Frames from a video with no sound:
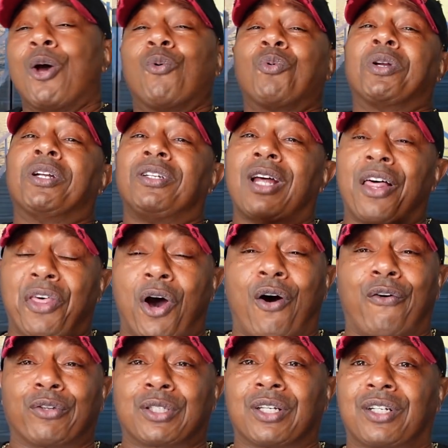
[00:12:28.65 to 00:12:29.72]
when another
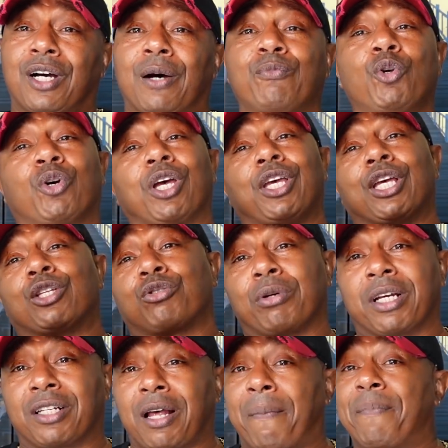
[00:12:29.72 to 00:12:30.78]
officer come, you can get
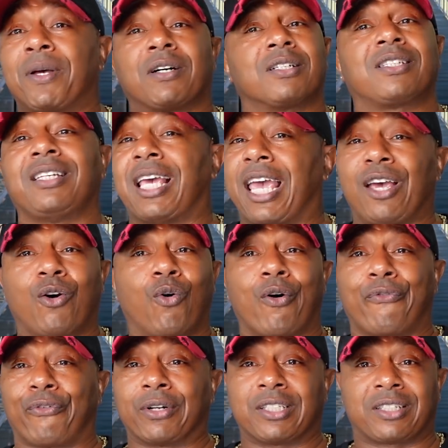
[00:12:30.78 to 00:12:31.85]
tricked up because he ain't going
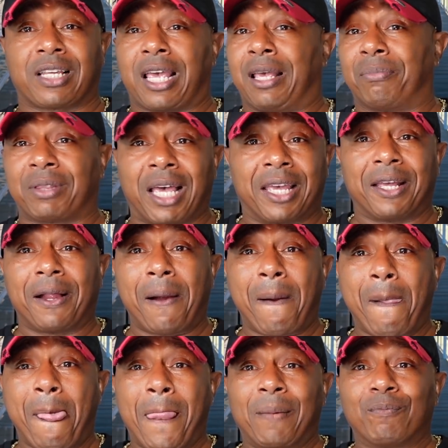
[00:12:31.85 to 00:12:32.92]
for the same thing,
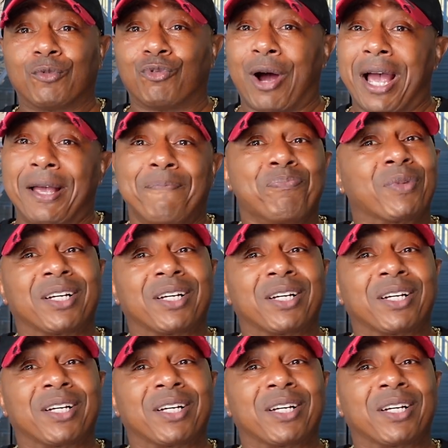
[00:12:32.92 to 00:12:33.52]
right?